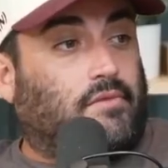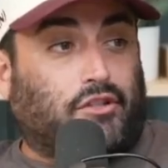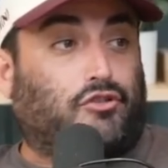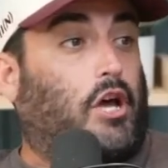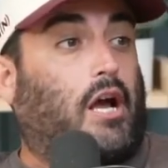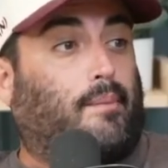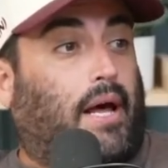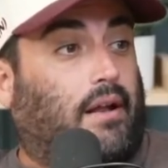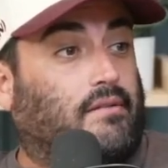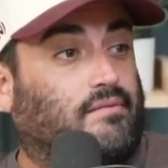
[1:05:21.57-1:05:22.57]
Let's talk
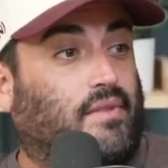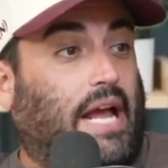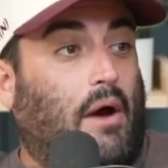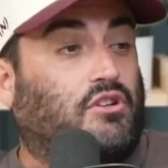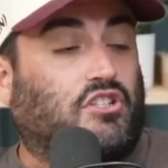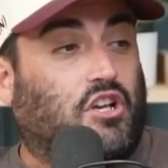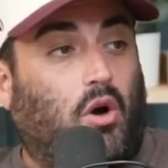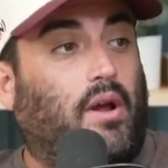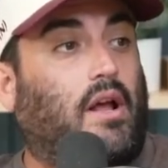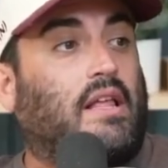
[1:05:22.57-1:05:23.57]
about it. Like, I would just
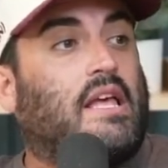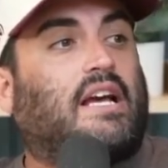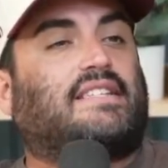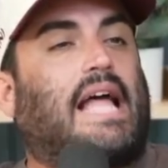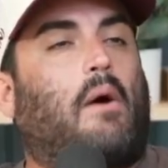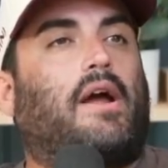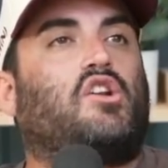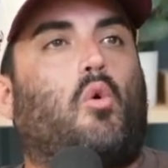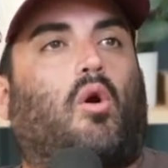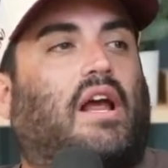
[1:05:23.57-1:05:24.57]
go in, because now
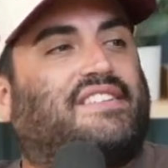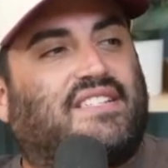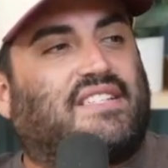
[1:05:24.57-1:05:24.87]
I know where I